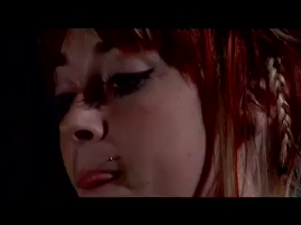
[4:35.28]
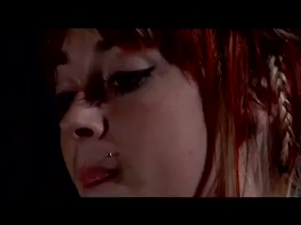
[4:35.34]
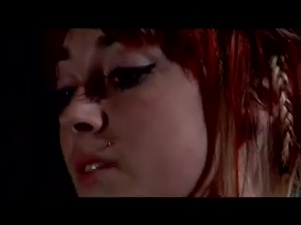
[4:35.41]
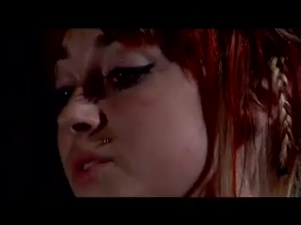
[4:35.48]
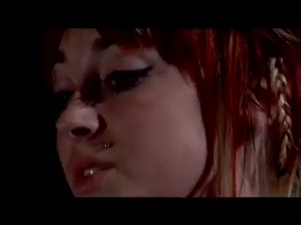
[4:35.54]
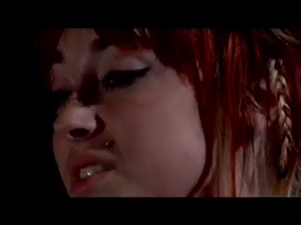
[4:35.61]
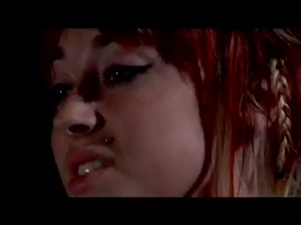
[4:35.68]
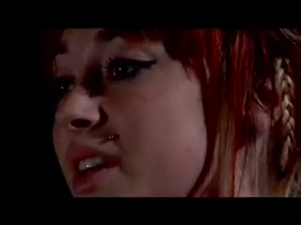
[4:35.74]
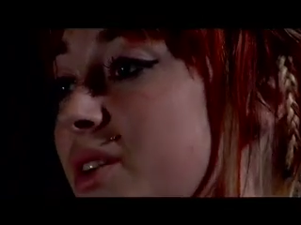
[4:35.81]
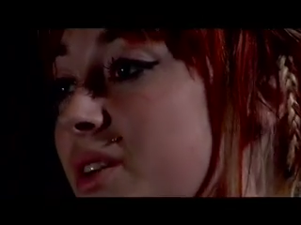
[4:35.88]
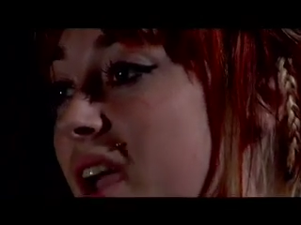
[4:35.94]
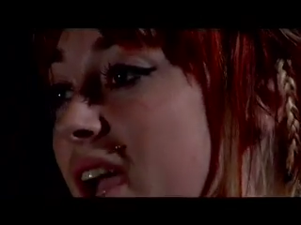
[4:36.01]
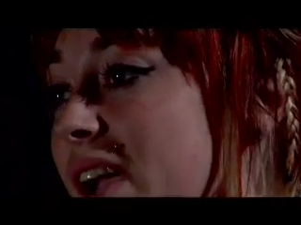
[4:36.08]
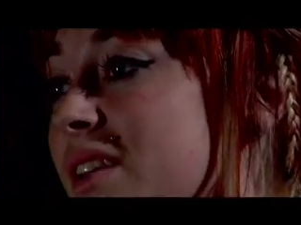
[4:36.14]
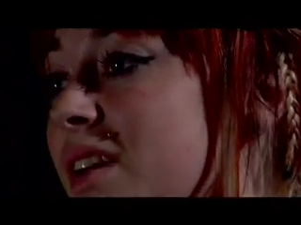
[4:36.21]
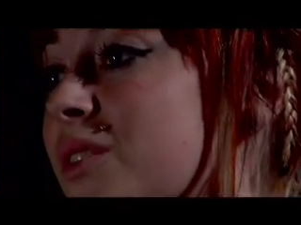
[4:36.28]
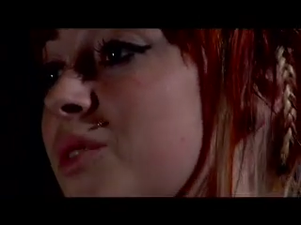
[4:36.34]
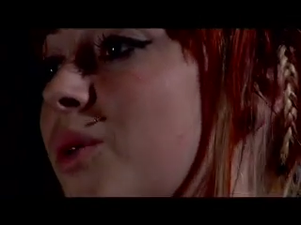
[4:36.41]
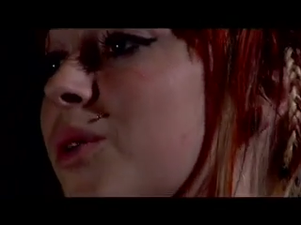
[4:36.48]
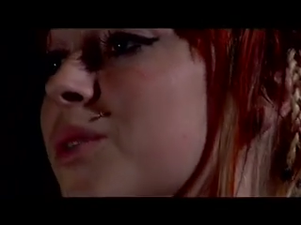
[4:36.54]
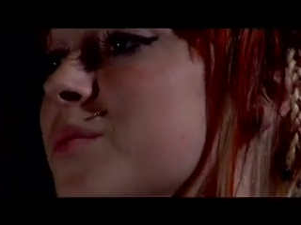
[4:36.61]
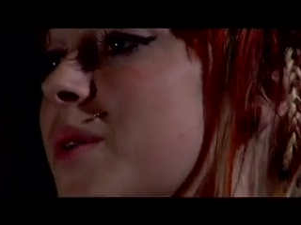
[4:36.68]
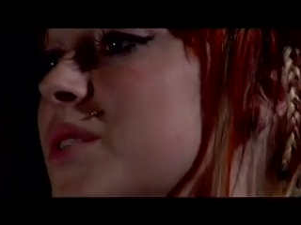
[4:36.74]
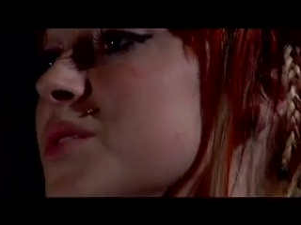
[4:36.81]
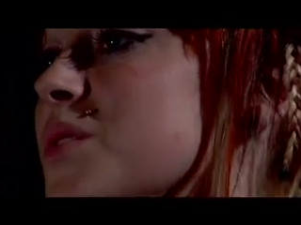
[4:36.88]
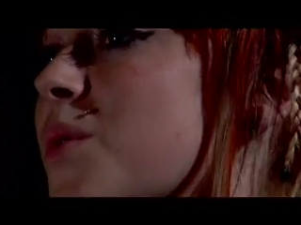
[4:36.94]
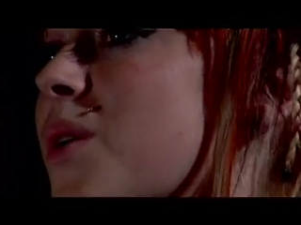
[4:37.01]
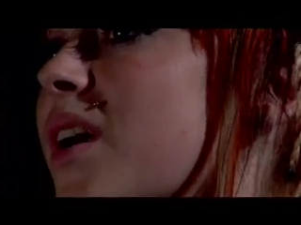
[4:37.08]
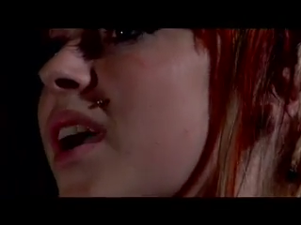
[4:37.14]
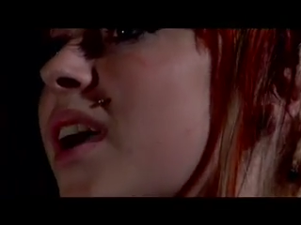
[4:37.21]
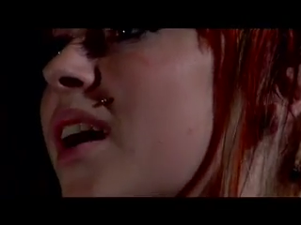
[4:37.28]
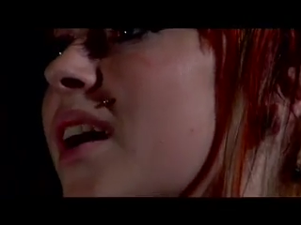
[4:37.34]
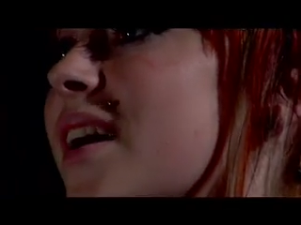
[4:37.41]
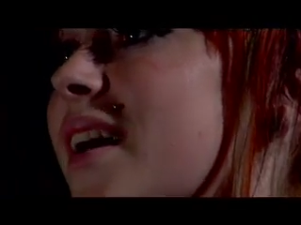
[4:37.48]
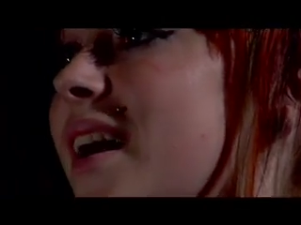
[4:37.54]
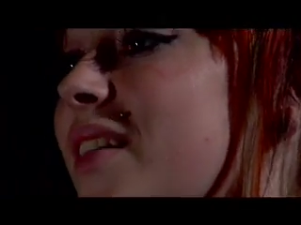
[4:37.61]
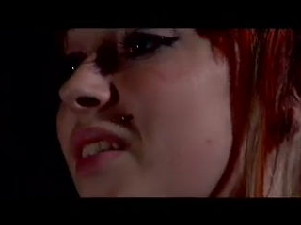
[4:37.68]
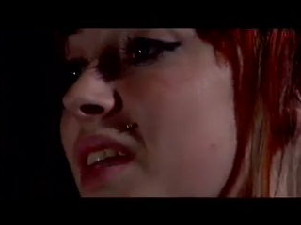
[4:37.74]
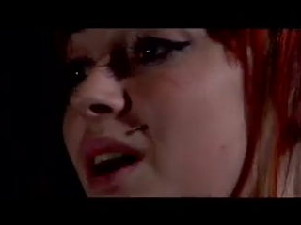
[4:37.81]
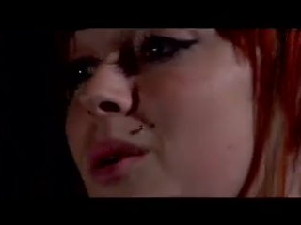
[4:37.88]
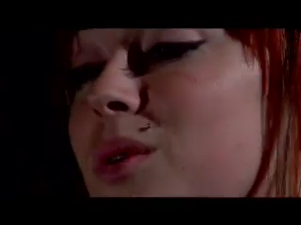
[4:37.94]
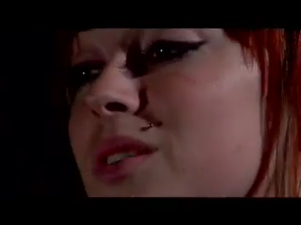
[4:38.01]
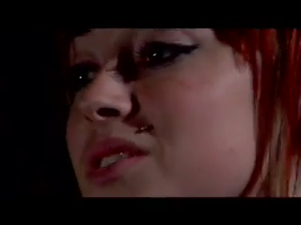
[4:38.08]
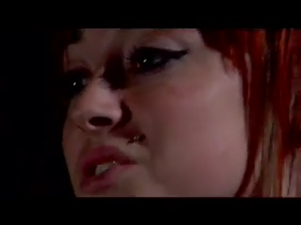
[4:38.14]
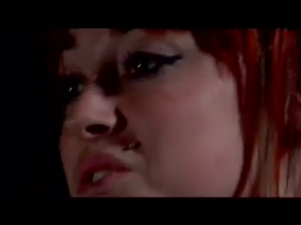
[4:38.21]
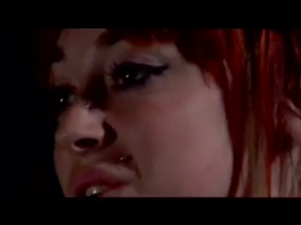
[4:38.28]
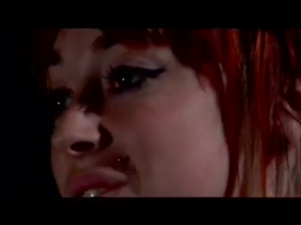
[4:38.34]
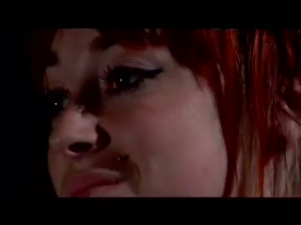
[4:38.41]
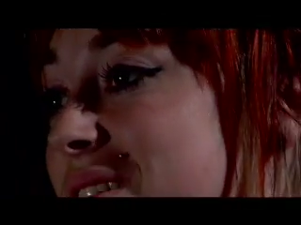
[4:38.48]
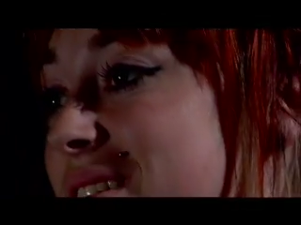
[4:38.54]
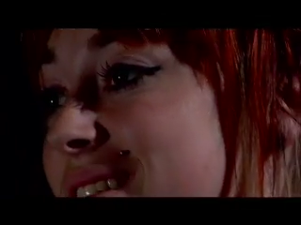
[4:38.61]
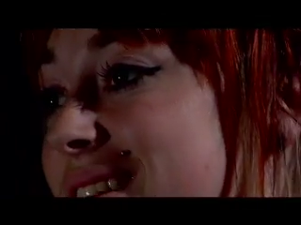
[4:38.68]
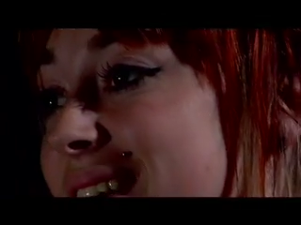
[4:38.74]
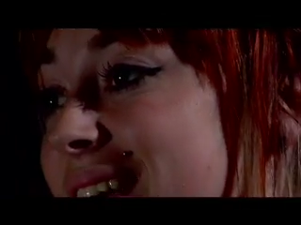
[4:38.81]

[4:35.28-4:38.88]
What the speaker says: So I said okay, and I told him my story, and then I went to treatment.